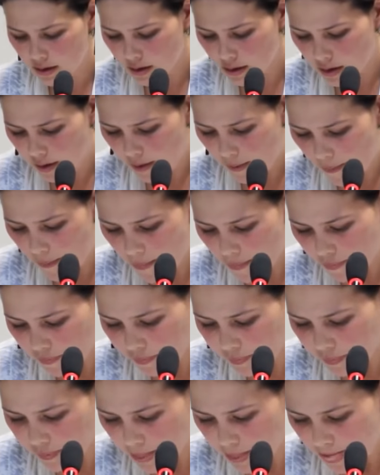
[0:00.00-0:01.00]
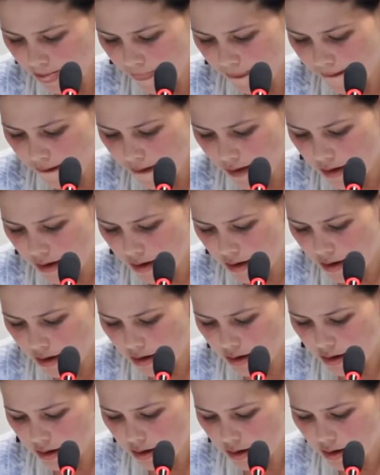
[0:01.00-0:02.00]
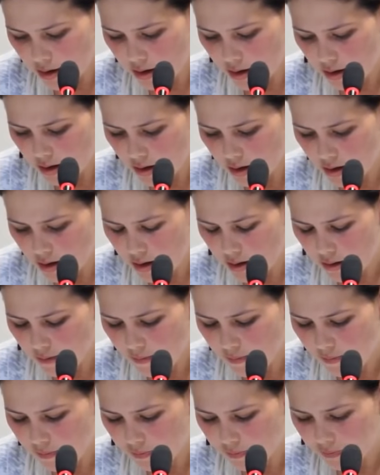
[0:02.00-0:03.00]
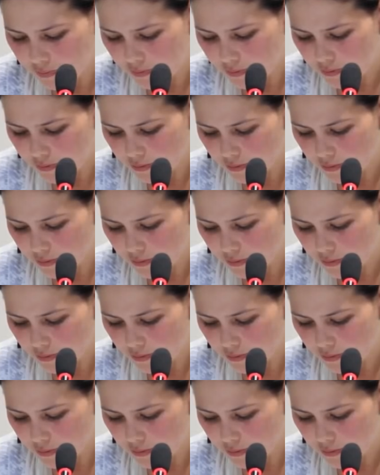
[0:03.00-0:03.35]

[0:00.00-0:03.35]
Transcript: No one is speaking in this clip.